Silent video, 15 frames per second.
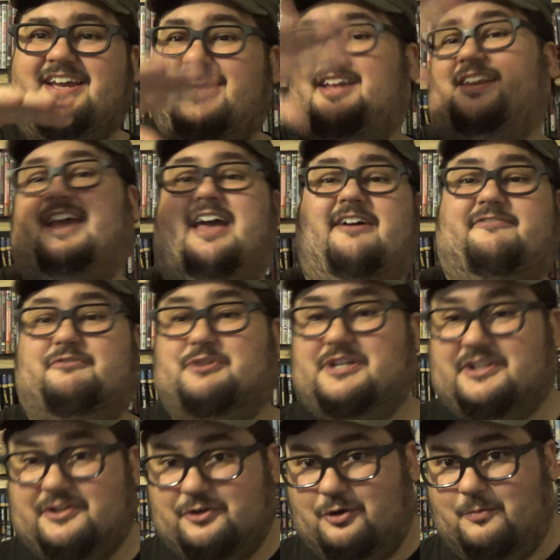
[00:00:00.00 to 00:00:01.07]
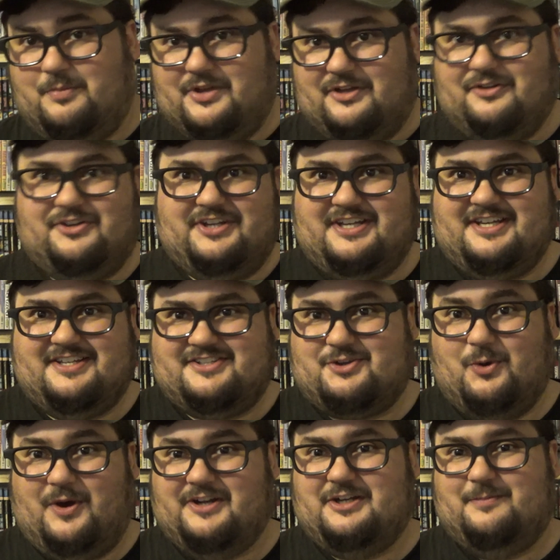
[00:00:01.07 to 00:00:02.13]
and every little building is
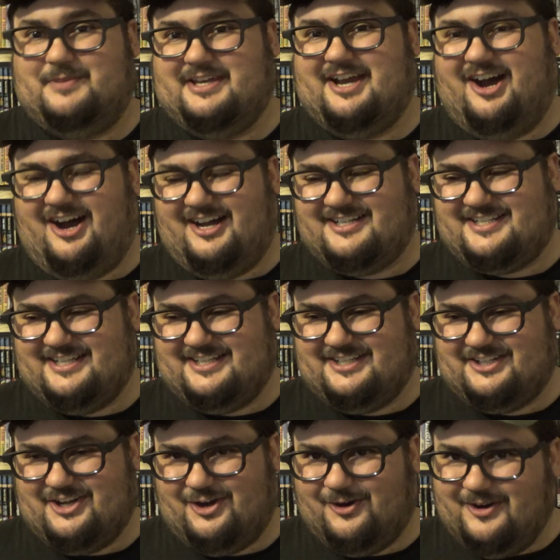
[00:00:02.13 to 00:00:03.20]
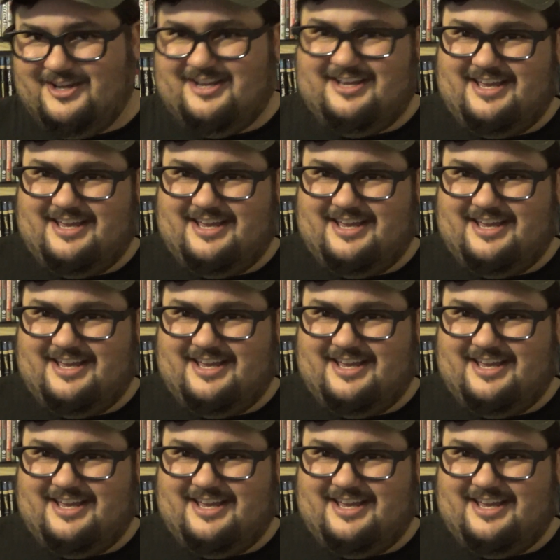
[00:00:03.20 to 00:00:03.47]
going to be haunted, you know,